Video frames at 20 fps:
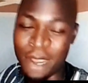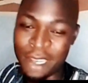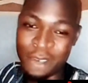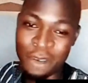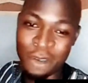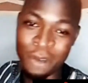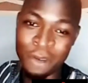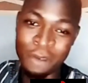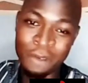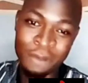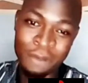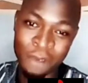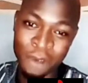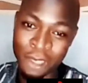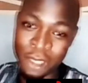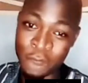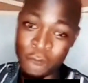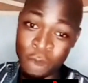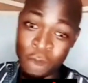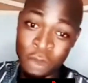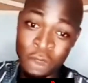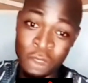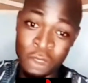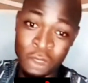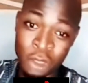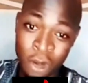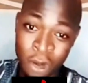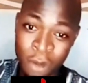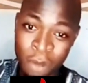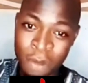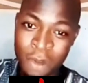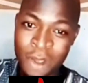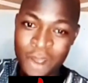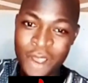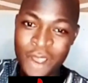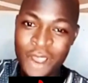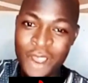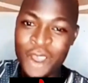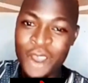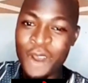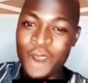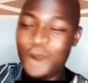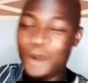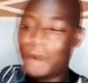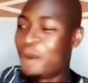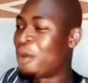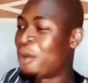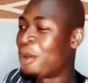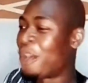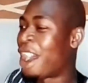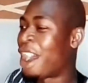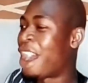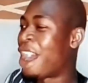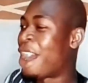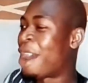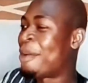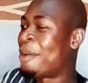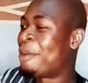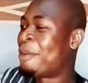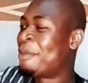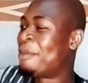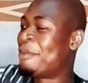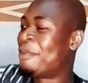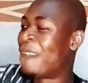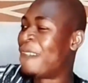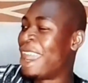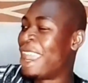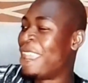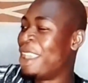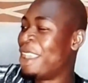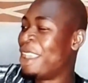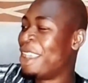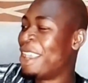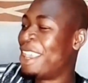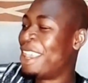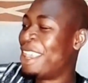well done for the good job. Oh, my